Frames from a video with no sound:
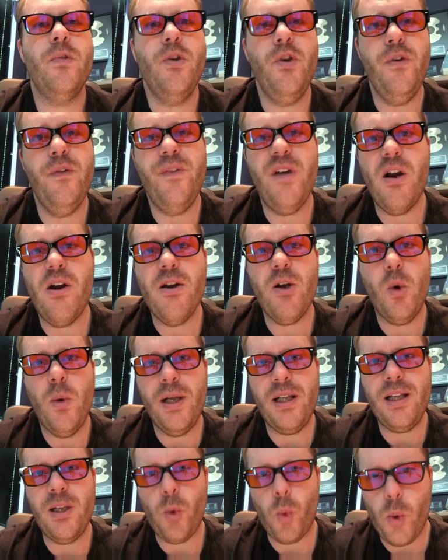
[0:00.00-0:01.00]
you very
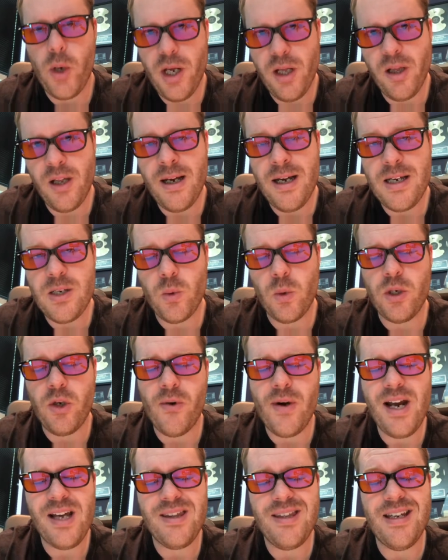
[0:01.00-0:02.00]
quickly realize when
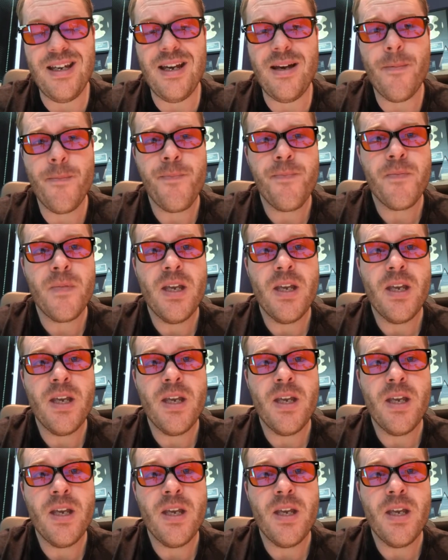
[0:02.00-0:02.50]
you're out there